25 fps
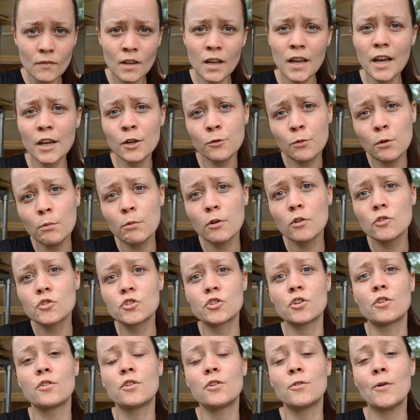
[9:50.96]
And we will
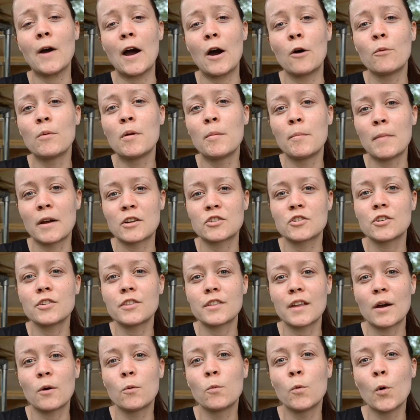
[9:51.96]
show you how we measured
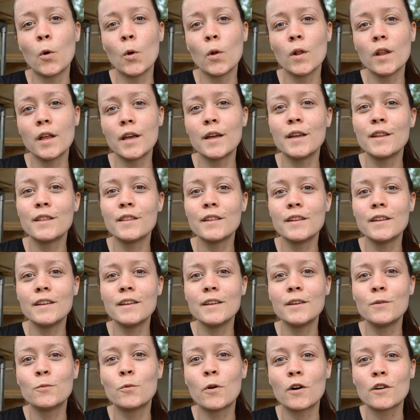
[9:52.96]
that wall in
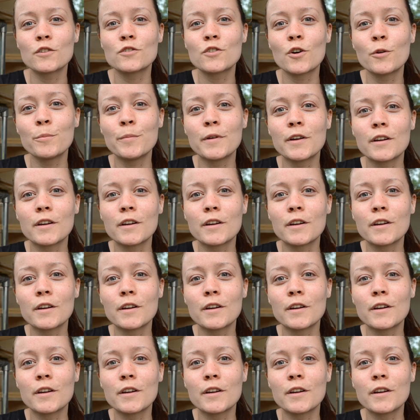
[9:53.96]
the wardrobe,